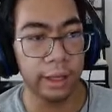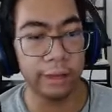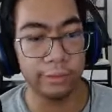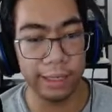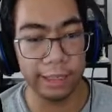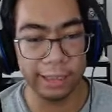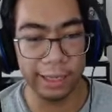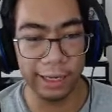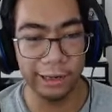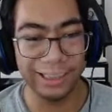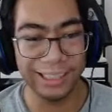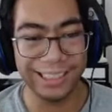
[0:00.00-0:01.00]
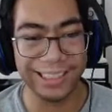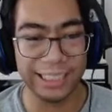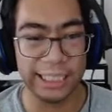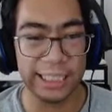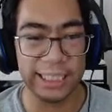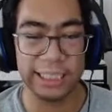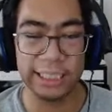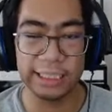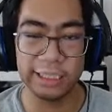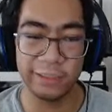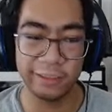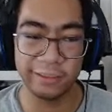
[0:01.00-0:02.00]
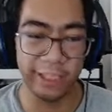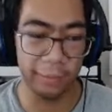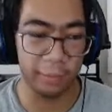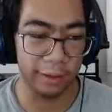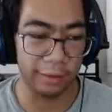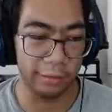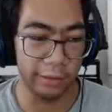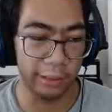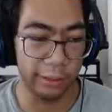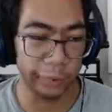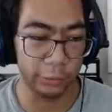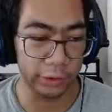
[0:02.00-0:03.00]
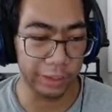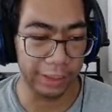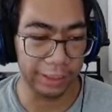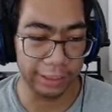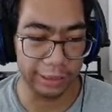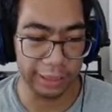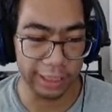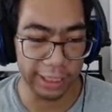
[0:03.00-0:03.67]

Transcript: Right now, this stream of Video Game Study Lounge